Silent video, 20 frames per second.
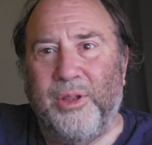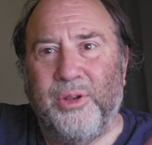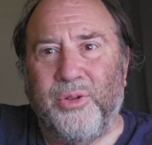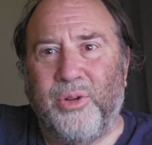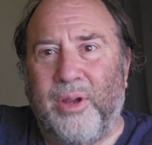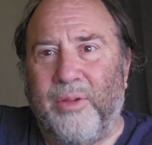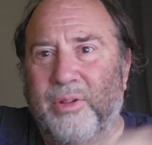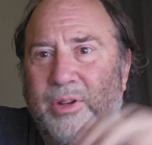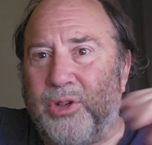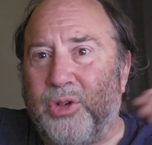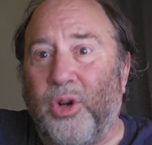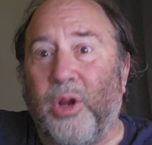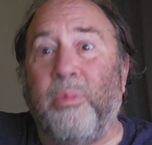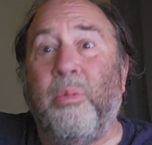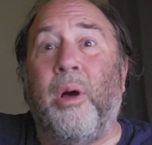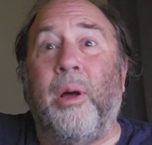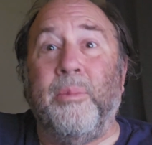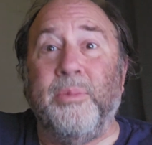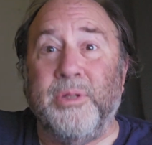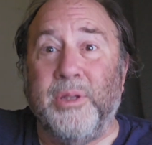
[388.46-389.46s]
driving a truck
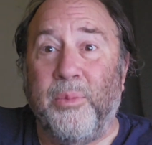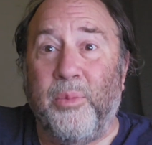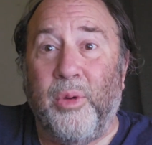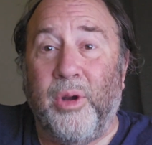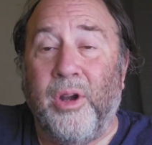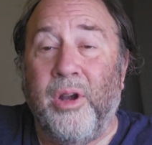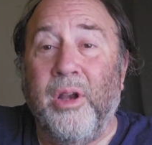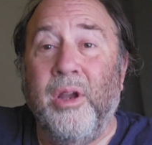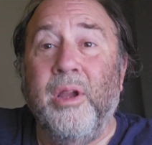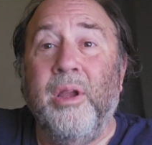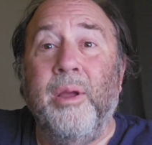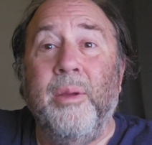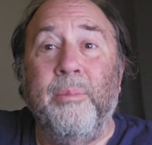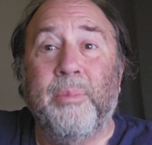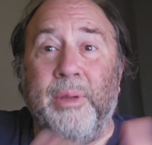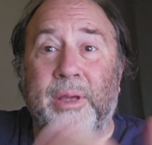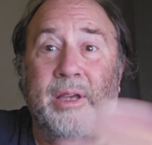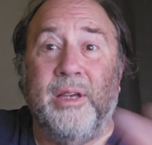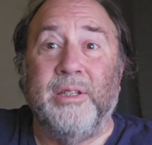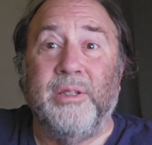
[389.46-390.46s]
bomb somewhere
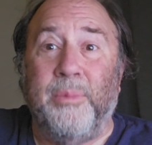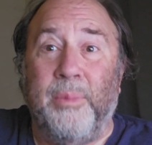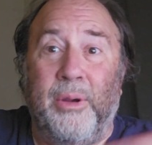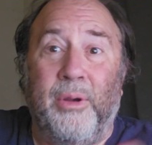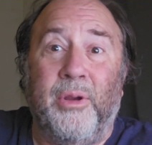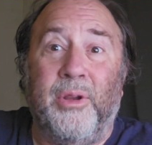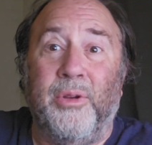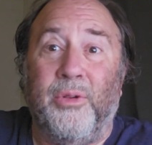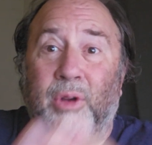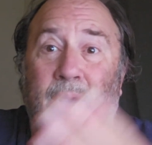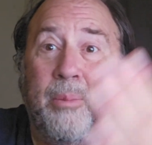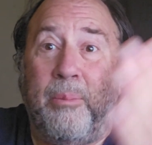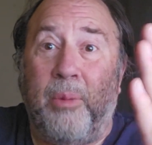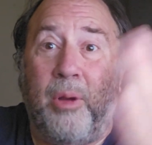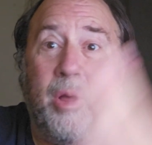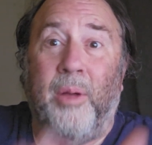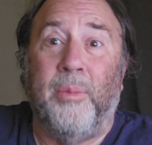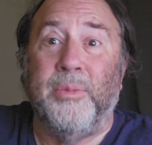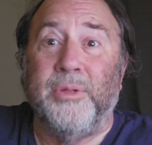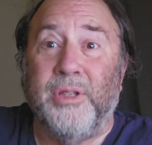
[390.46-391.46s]
because America dropped
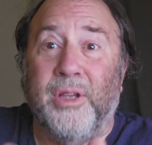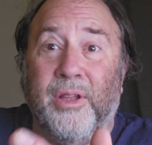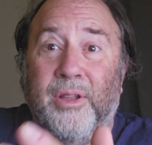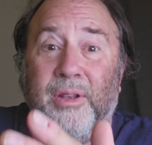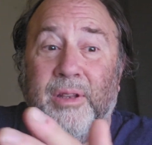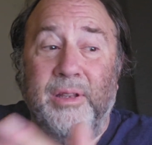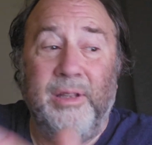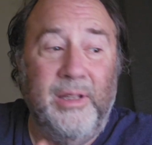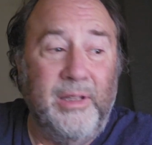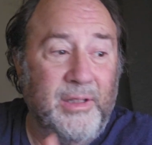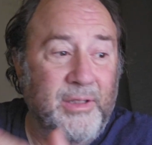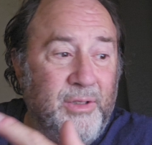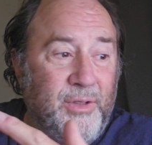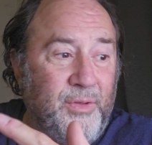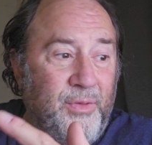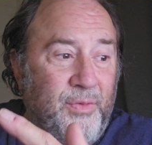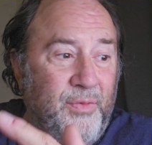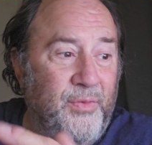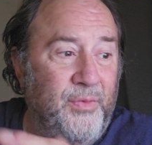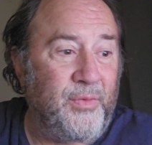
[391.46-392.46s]
bombs on
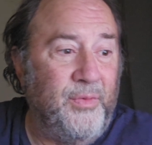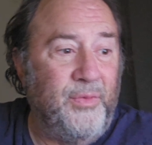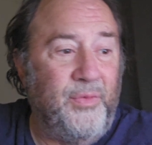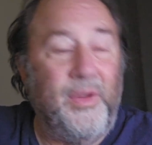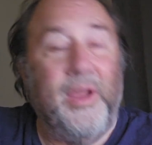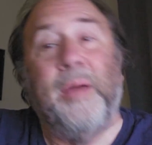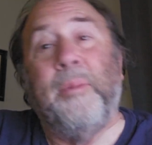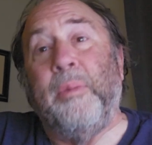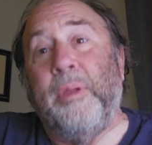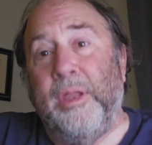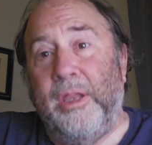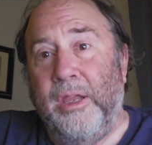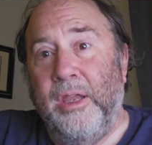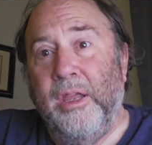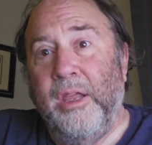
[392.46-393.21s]
his family.